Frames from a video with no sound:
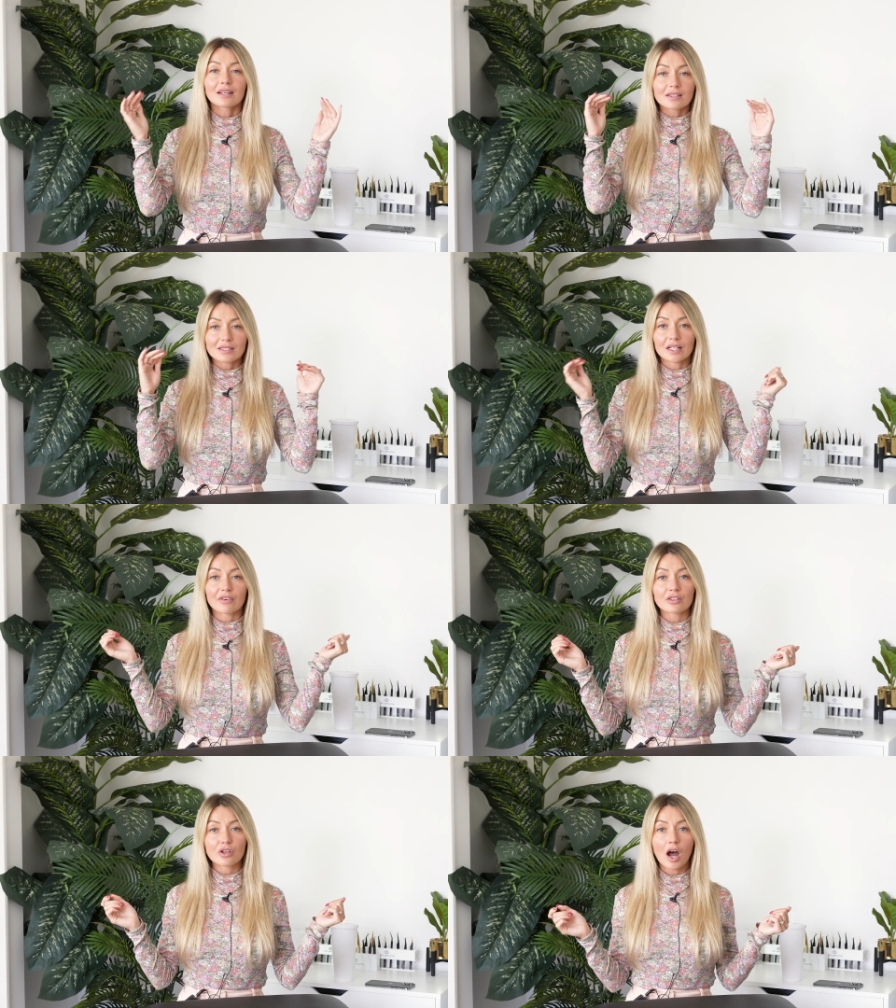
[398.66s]
instead of
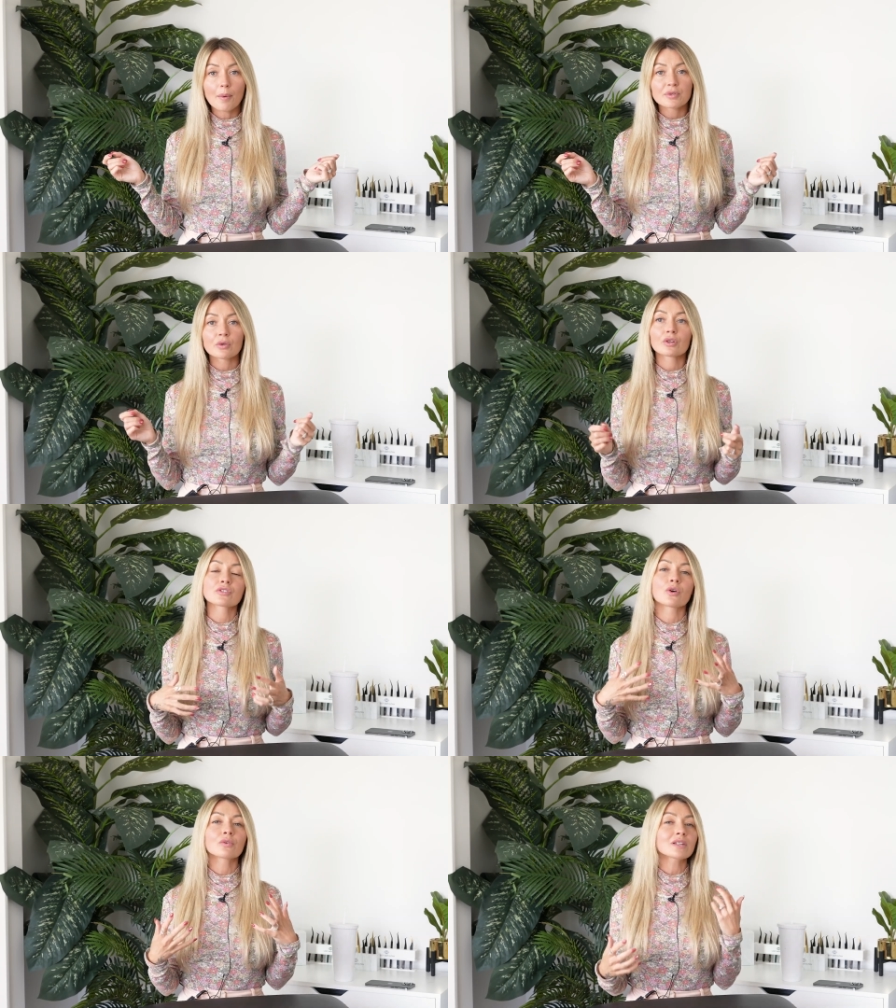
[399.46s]
on top, so
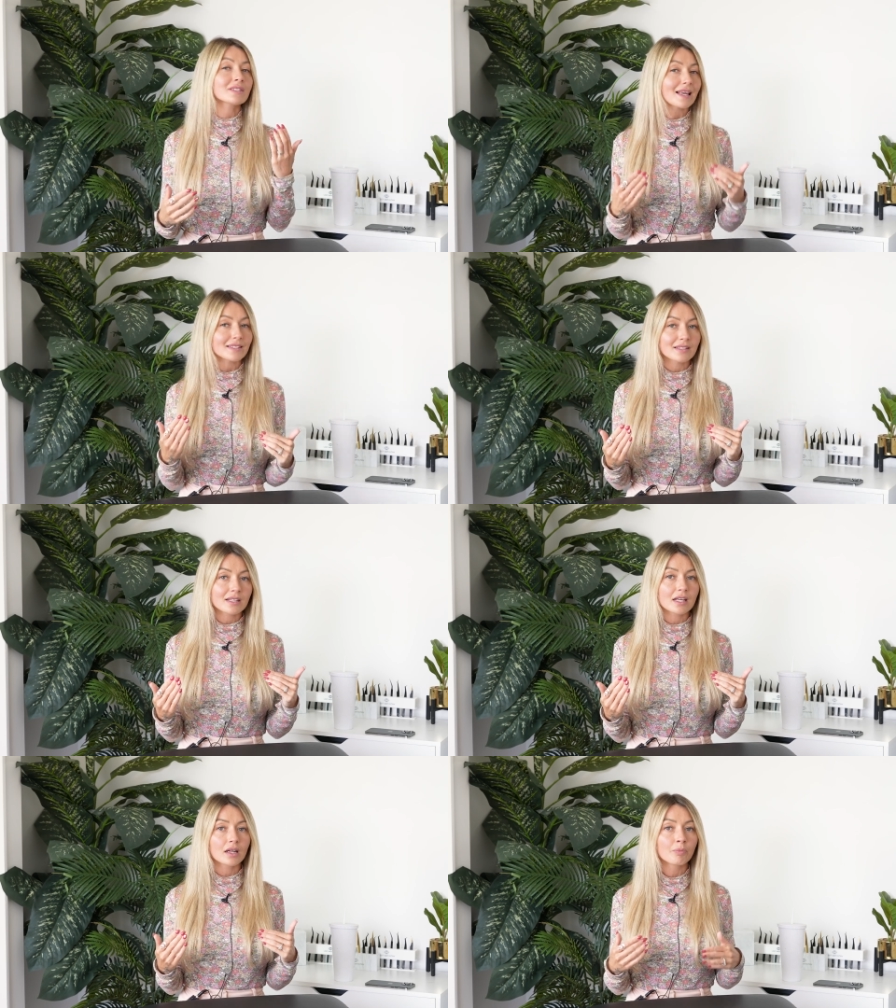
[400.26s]
there's no
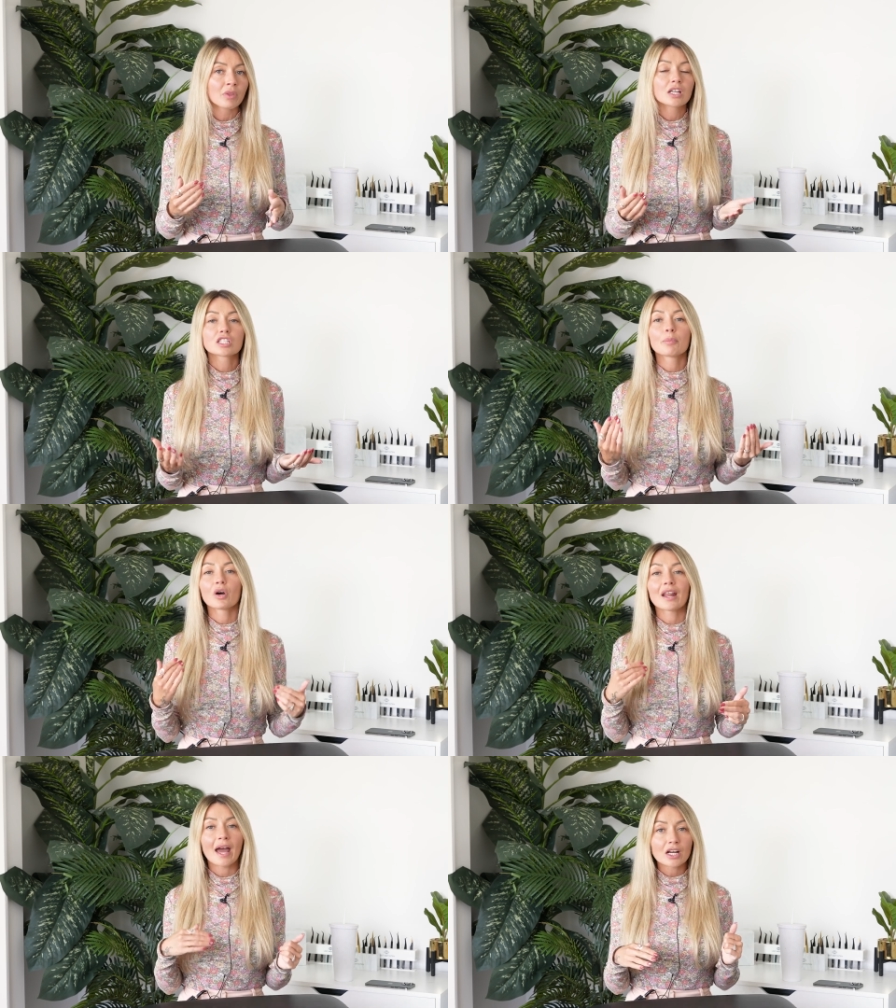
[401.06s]
necessity to
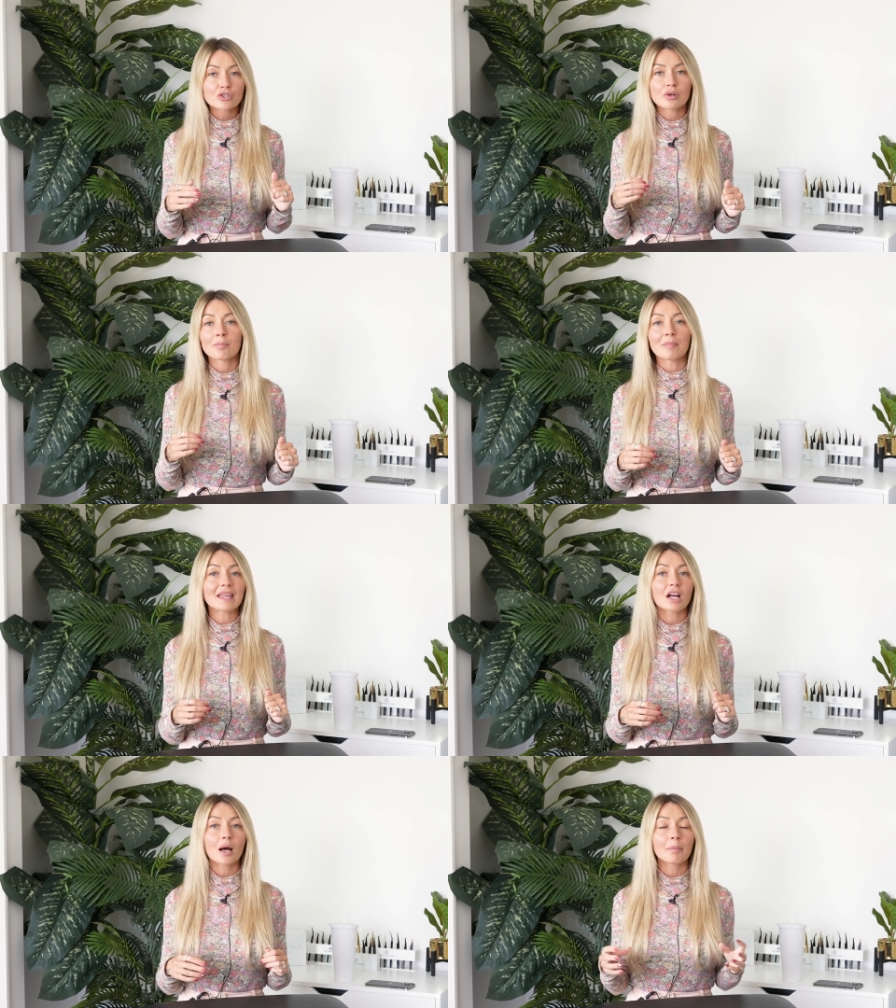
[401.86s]
put extra
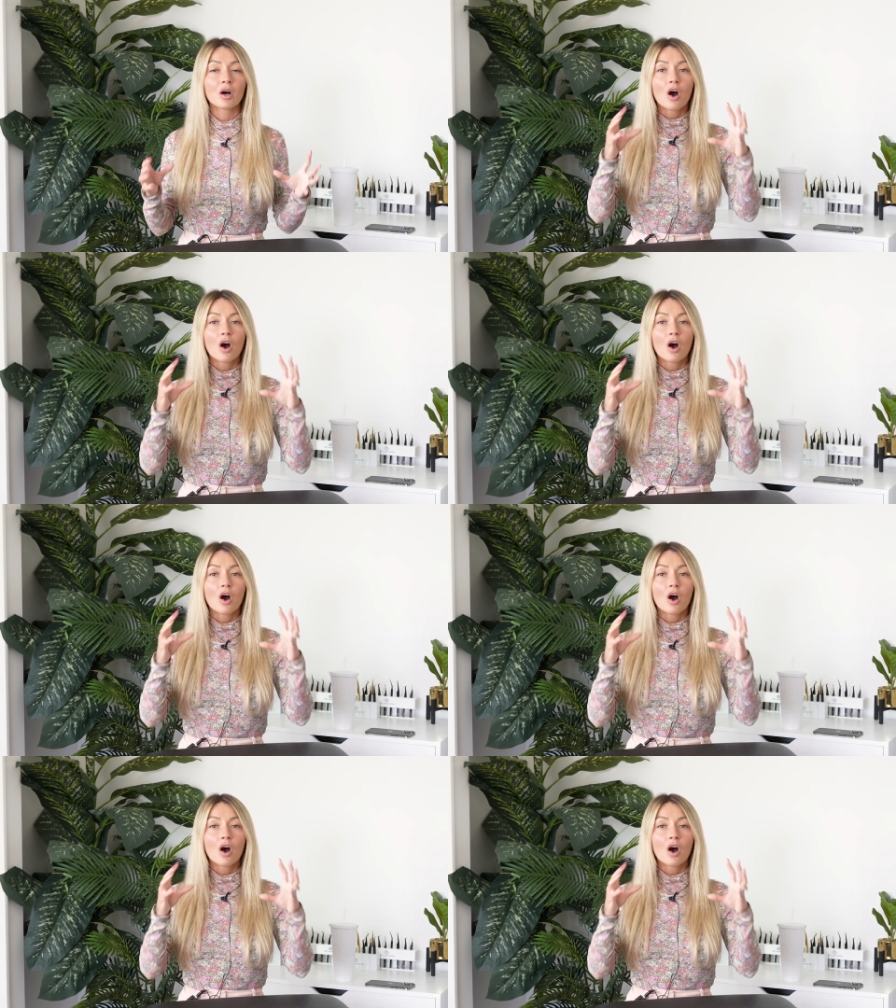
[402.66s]
makeup